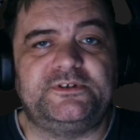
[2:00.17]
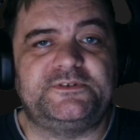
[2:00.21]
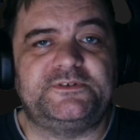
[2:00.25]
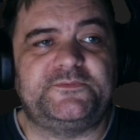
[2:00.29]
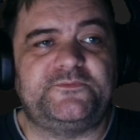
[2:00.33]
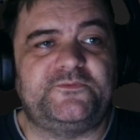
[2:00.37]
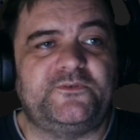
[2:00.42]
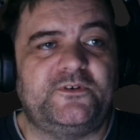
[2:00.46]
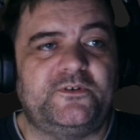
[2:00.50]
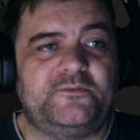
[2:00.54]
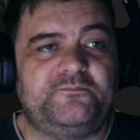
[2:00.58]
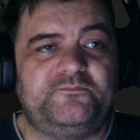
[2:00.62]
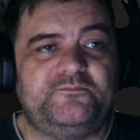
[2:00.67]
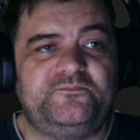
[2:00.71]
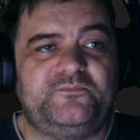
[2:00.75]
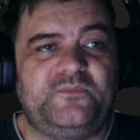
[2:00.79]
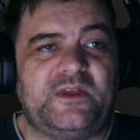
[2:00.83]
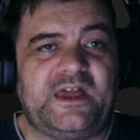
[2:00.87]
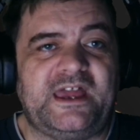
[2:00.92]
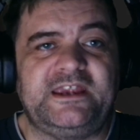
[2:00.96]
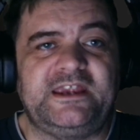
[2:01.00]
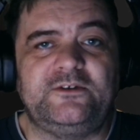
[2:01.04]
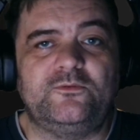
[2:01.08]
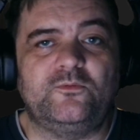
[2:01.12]
for
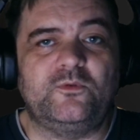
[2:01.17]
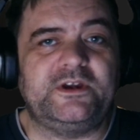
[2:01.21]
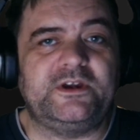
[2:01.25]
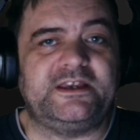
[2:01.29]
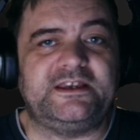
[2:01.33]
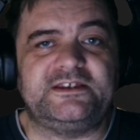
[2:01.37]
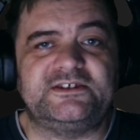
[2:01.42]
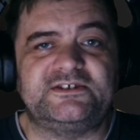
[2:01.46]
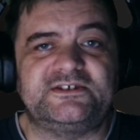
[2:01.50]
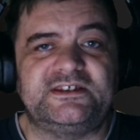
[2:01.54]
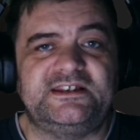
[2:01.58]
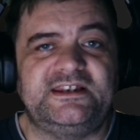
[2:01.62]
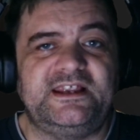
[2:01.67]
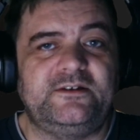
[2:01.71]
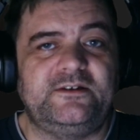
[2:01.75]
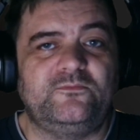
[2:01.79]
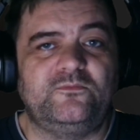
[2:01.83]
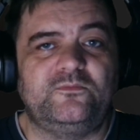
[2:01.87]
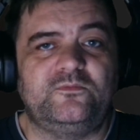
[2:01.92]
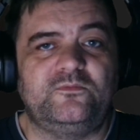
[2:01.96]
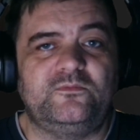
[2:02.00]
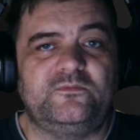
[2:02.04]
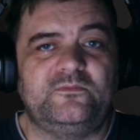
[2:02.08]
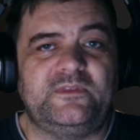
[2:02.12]
8 weeks, and
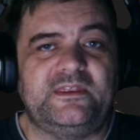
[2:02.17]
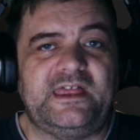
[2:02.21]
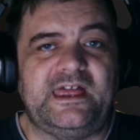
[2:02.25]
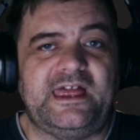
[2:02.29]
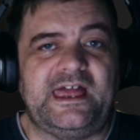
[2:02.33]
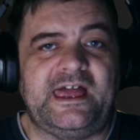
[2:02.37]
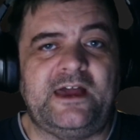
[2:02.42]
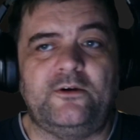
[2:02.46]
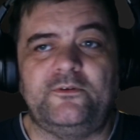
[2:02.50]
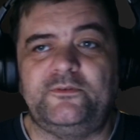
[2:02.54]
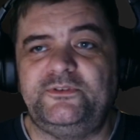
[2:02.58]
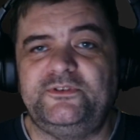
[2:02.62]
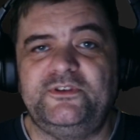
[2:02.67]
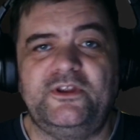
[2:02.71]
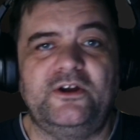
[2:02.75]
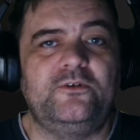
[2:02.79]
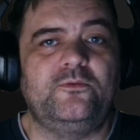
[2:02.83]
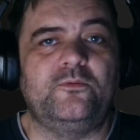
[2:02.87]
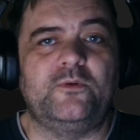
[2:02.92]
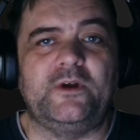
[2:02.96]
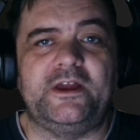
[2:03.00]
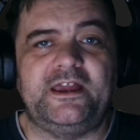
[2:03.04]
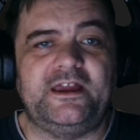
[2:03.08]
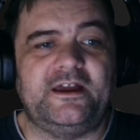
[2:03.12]
then out of
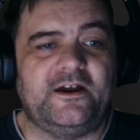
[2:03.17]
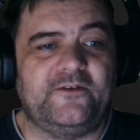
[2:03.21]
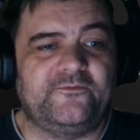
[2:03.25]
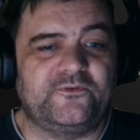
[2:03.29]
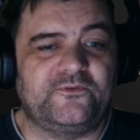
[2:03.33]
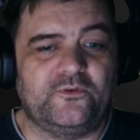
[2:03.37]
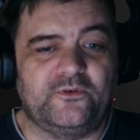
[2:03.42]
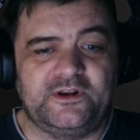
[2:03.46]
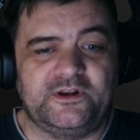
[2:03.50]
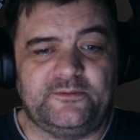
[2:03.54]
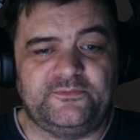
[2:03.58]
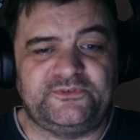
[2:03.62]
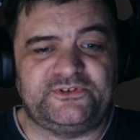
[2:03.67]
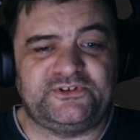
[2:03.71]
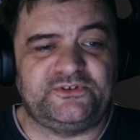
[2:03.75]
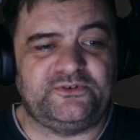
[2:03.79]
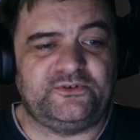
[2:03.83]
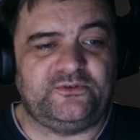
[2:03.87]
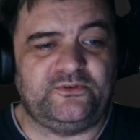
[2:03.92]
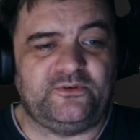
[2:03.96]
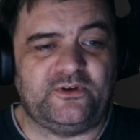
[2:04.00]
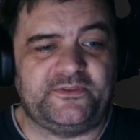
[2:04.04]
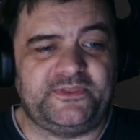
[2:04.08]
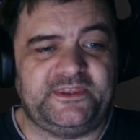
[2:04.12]
nowhere I've gone up
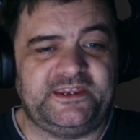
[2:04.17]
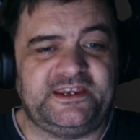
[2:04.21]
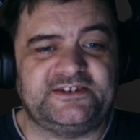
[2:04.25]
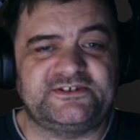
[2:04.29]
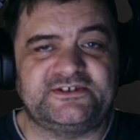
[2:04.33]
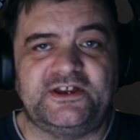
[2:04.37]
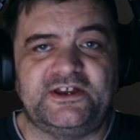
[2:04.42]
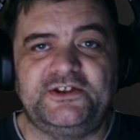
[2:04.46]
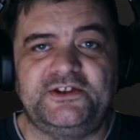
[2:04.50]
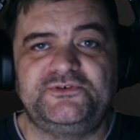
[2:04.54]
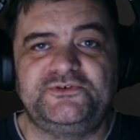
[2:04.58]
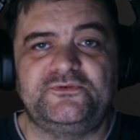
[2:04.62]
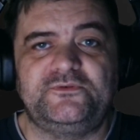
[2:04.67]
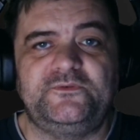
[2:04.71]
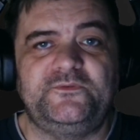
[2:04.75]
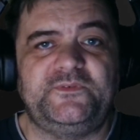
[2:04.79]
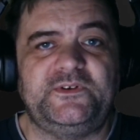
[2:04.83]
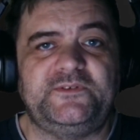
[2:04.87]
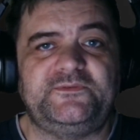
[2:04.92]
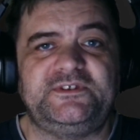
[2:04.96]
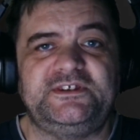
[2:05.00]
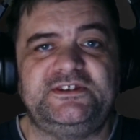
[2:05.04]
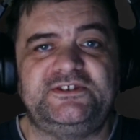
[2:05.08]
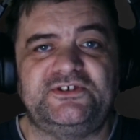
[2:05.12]
to, I think it's
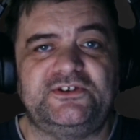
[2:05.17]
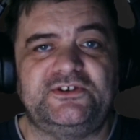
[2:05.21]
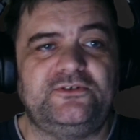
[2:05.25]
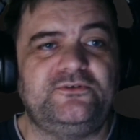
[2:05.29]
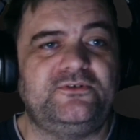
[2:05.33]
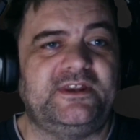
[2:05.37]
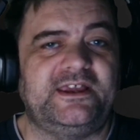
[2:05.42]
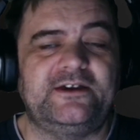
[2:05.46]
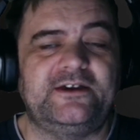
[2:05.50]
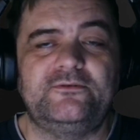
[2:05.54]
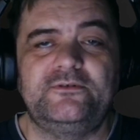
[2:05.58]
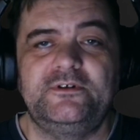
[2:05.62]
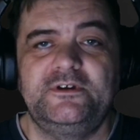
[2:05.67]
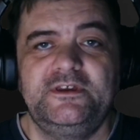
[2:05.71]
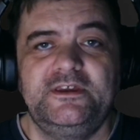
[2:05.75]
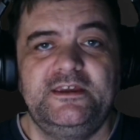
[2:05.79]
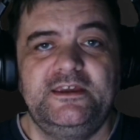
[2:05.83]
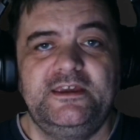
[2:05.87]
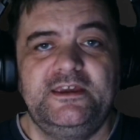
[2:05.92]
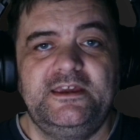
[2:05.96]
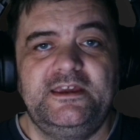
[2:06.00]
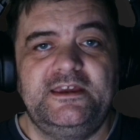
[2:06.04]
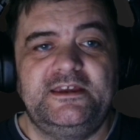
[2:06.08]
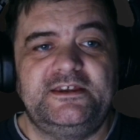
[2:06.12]
152 now.
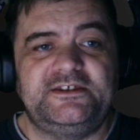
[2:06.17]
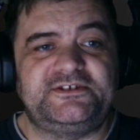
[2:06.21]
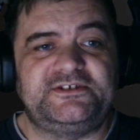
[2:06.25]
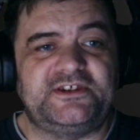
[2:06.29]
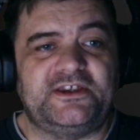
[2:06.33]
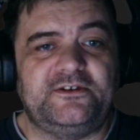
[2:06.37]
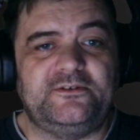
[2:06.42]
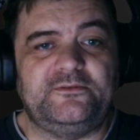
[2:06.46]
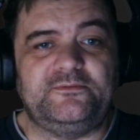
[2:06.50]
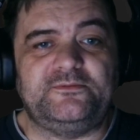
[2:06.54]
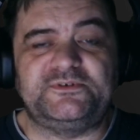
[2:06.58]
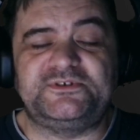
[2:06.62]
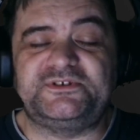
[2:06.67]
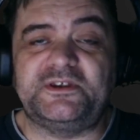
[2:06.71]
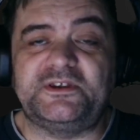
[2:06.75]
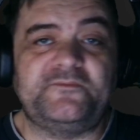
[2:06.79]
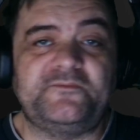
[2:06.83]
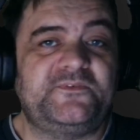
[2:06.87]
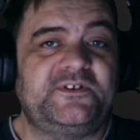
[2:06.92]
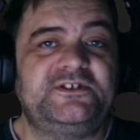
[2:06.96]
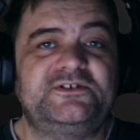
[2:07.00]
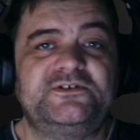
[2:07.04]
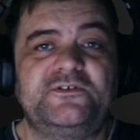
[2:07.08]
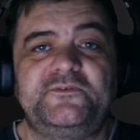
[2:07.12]
So
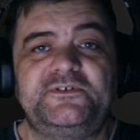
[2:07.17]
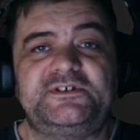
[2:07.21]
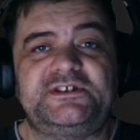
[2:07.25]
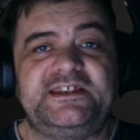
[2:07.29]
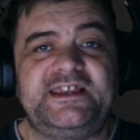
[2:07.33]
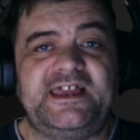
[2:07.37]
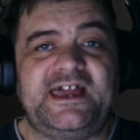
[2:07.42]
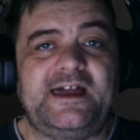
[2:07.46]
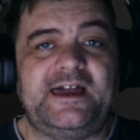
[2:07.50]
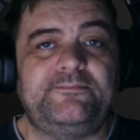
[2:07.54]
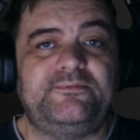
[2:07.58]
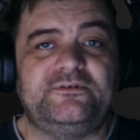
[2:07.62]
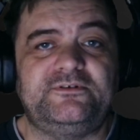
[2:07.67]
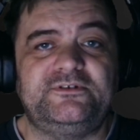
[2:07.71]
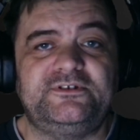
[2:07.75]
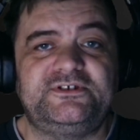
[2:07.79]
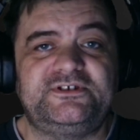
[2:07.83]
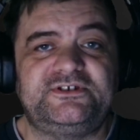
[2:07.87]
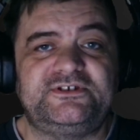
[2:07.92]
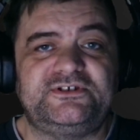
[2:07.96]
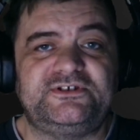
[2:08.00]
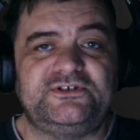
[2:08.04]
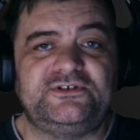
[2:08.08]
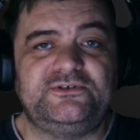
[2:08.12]
something's obviously happened
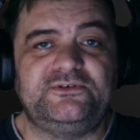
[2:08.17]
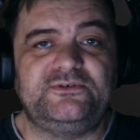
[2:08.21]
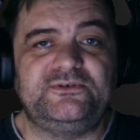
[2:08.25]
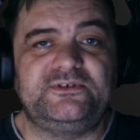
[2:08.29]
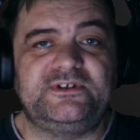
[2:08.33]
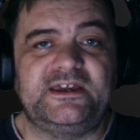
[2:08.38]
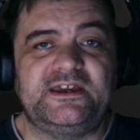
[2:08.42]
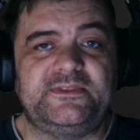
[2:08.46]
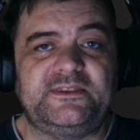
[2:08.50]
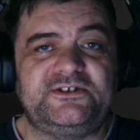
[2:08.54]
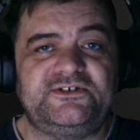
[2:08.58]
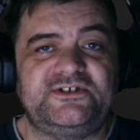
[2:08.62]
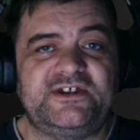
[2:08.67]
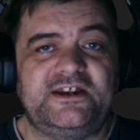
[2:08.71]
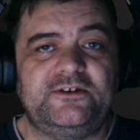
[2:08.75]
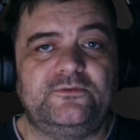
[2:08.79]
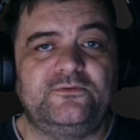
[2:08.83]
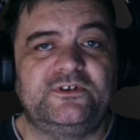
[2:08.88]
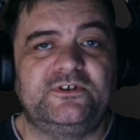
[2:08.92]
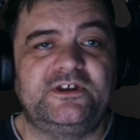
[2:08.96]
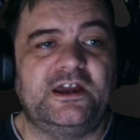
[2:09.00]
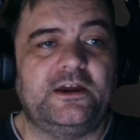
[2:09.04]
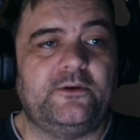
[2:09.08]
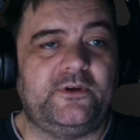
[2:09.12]
to get the
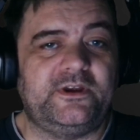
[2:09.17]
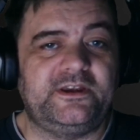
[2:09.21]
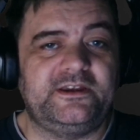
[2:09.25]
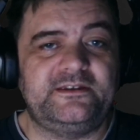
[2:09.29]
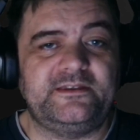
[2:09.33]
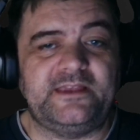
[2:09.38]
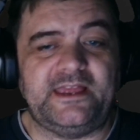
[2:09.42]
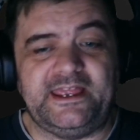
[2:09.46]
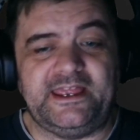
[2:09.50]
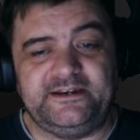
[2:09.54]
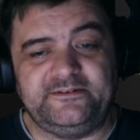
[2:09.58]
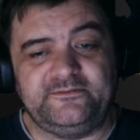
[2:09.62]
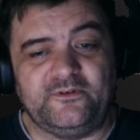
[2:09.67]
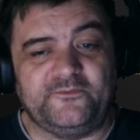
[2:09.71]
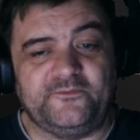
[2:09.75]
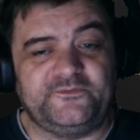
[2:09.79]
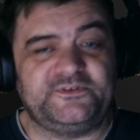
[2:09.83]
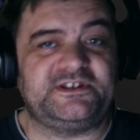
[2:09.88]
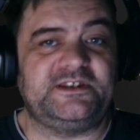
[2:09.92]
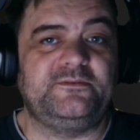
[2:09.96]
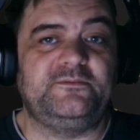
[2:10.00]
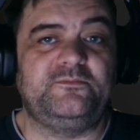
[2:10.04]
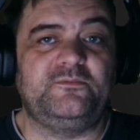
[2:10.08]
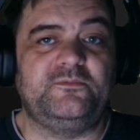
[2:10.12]
channel going, and
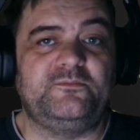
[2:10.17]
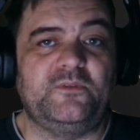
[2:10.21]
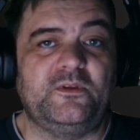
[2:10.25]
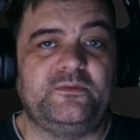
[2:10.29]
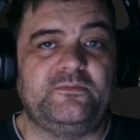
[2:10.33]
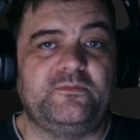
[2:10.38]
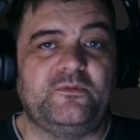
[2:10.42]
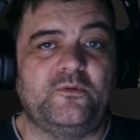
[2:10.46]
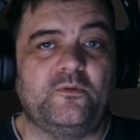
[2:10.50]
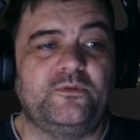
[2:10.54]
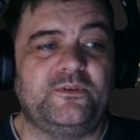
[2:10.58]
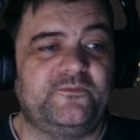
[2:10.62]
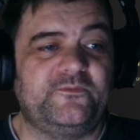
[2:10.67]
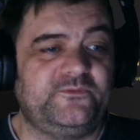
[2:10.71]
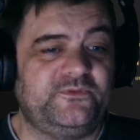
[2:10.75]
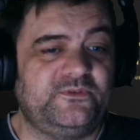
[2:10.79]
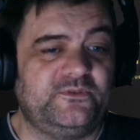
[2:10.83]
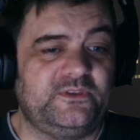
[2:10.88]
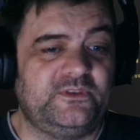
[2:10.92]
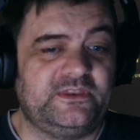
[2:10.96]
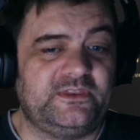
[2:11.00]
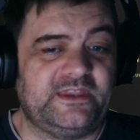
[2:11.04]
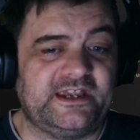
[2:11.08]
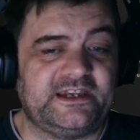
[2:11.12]
obviously all the
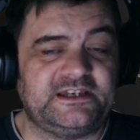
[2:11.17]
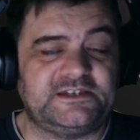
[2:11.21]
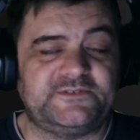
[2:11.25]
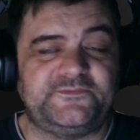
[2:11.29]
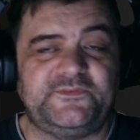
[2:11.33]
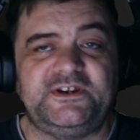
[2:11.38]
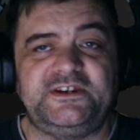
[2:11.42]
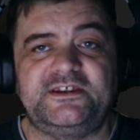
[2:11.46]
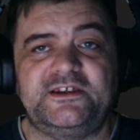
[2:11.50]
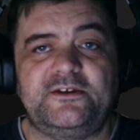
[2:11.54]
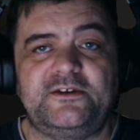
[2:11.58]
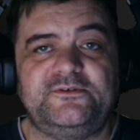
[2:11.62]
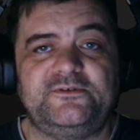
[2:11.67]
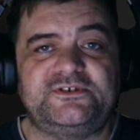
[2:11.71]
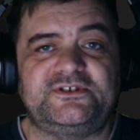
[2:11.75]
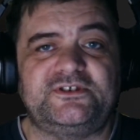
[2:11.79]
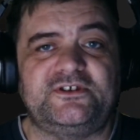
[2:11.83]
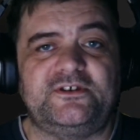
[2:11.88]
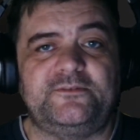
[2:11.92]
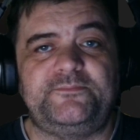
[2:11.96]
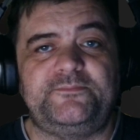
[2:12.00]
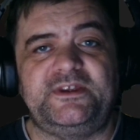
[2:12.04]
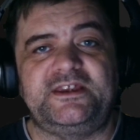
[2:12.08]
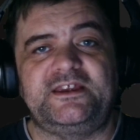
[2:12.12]
latest videos
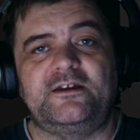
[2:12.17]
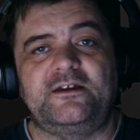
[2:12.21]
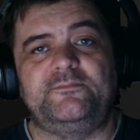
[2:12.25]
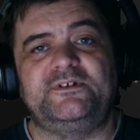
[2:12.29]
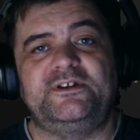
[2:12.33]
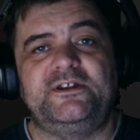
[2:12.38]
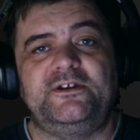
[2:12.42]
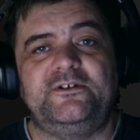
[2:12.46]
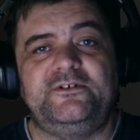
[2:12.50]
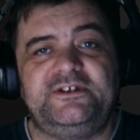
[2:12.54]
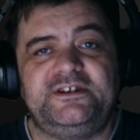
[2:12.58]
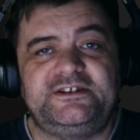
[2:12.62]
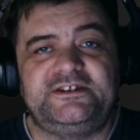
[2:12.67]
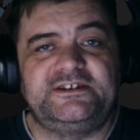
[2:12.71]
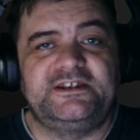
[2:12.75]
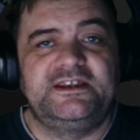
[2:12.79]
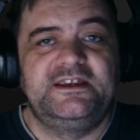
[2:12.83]
that are being uploaded,